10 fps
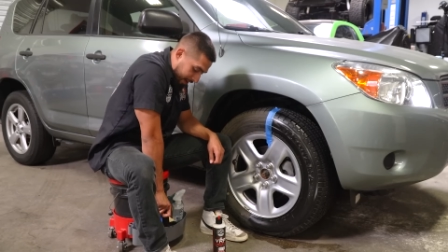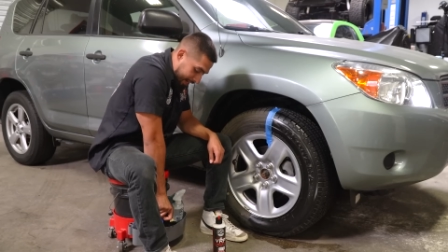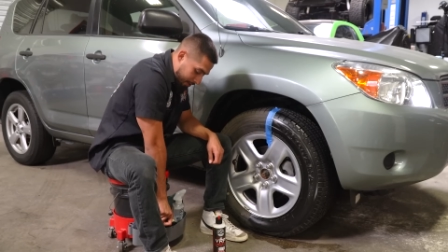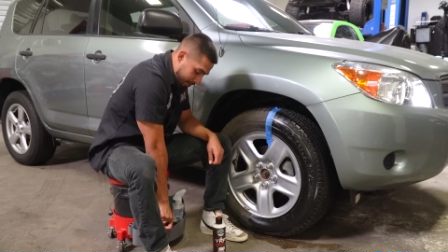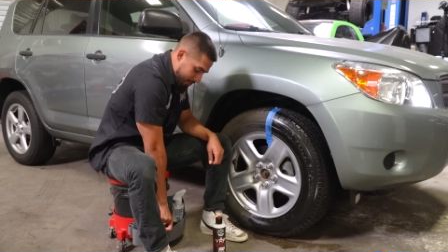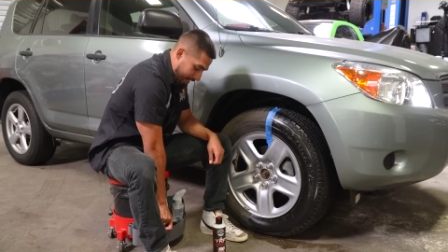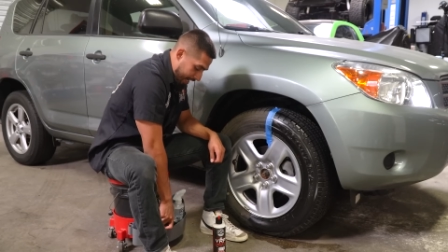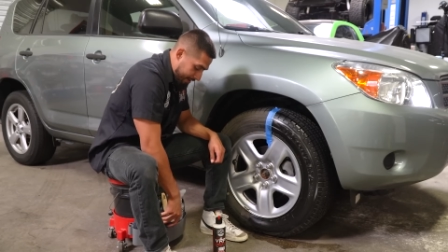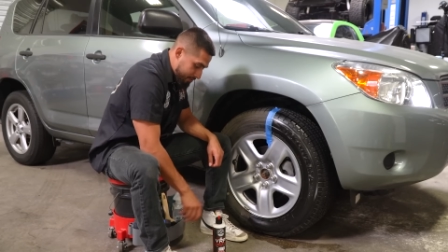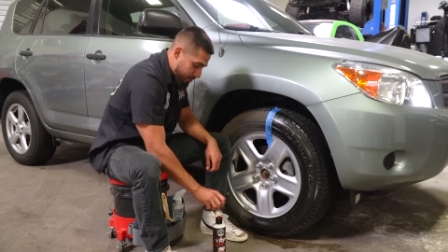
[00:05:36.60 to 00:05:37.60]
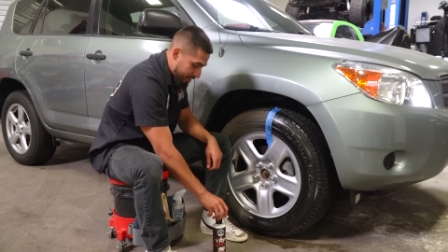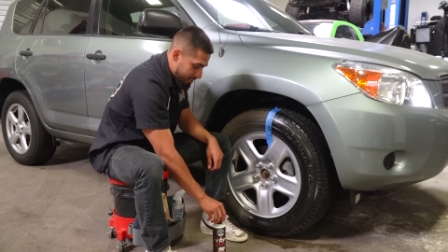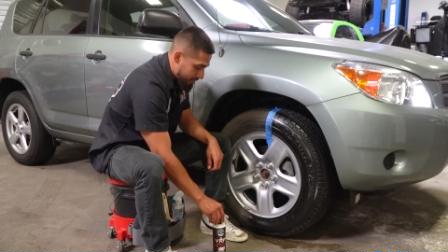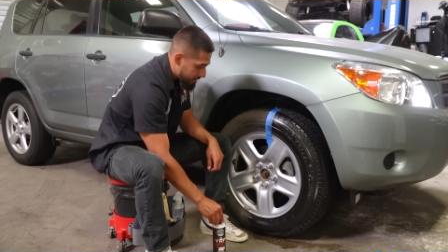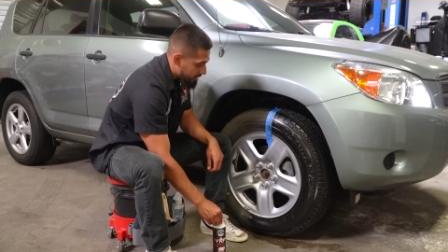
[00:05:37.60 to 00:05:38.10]
finally going to have
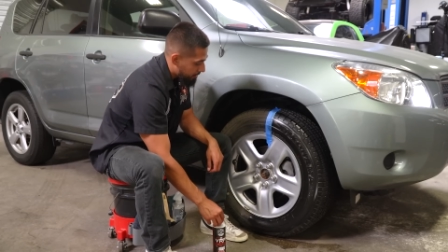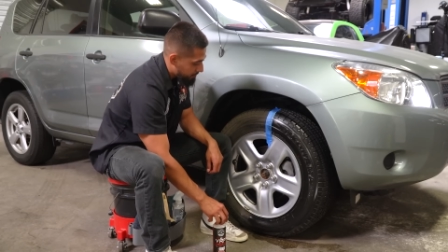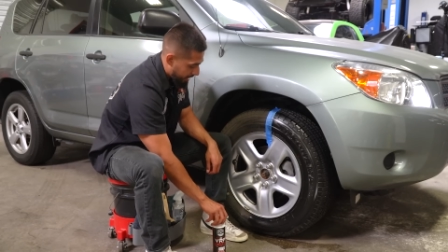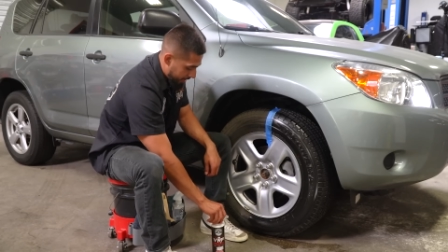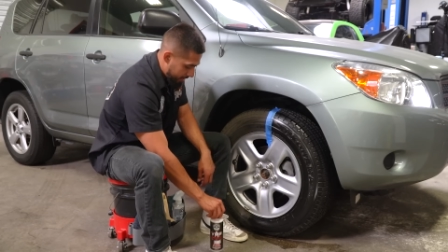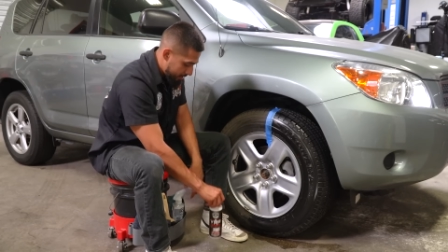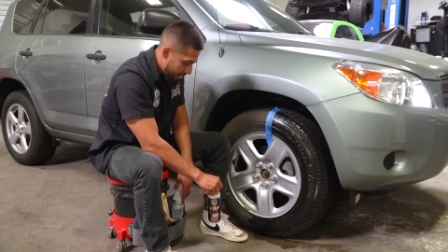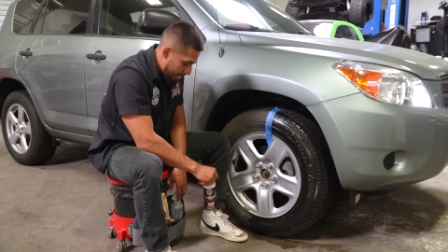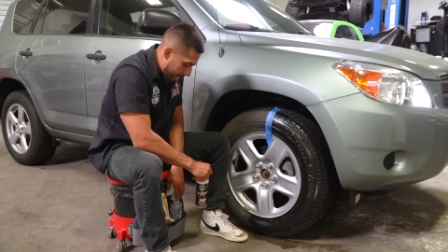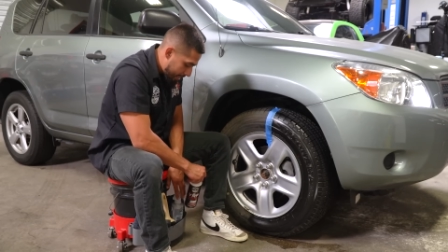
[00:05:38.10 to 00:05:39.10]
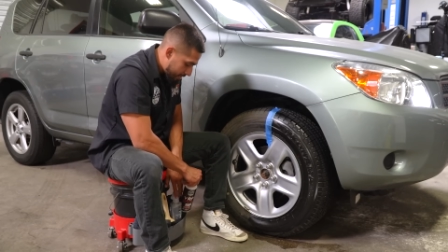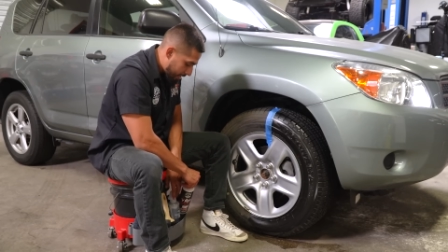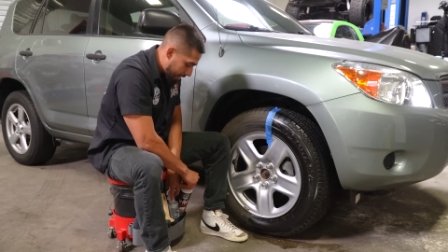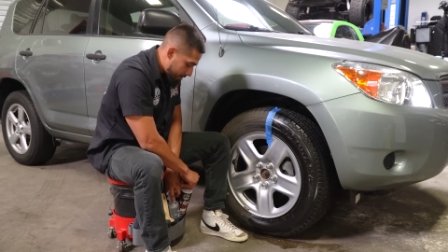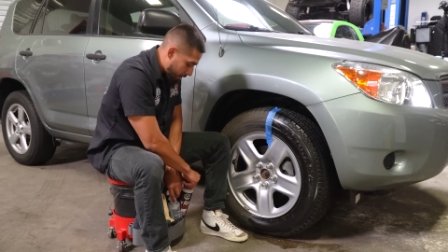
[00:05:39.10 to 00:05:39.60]
dress the tires and the
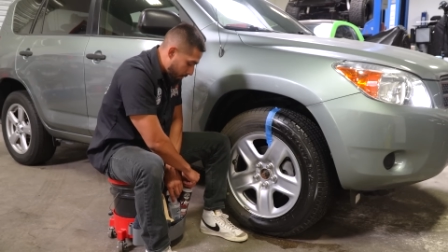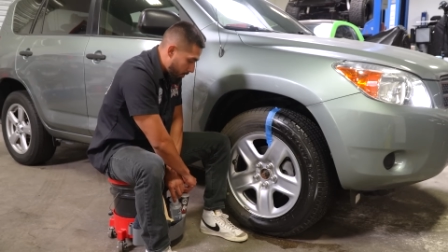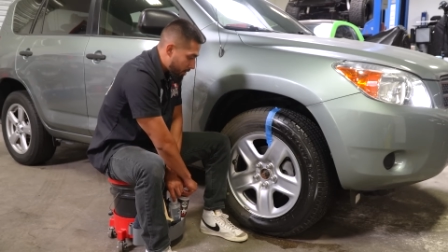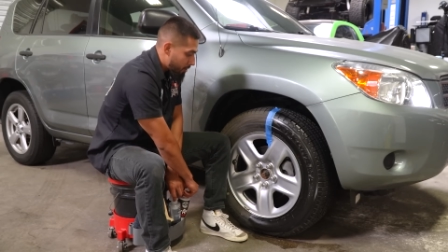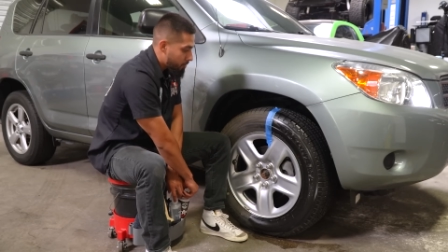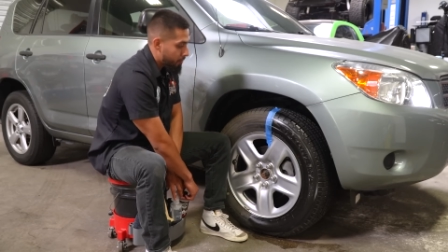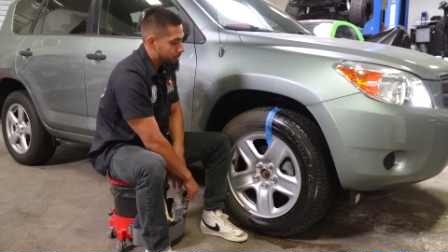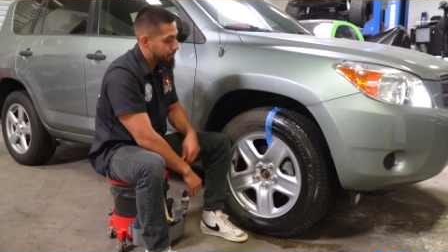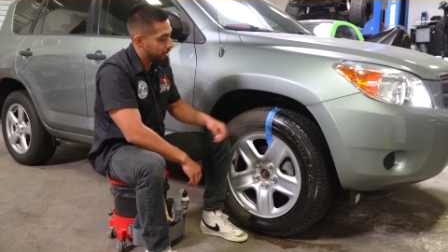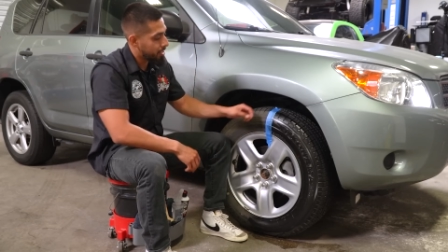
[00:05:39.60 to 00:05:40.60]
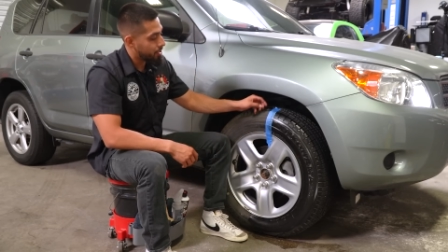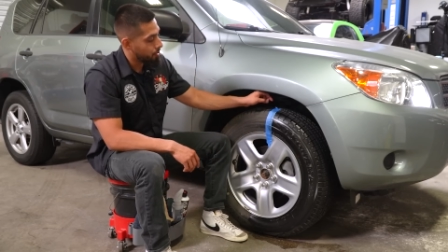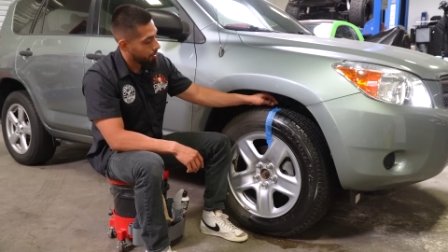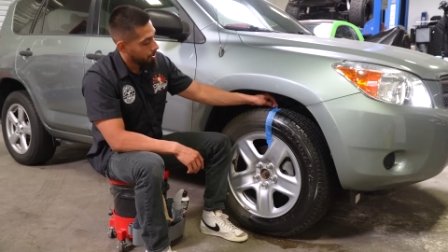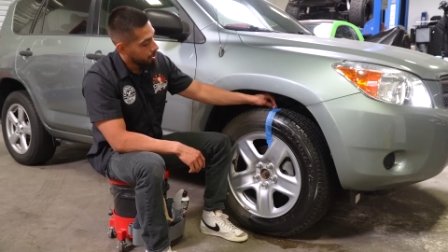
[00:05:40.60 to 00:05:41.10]
tires are no longer going to be looking
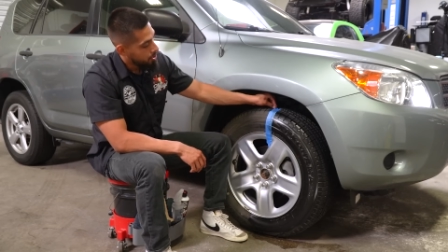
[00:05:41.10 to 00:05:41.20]
dull.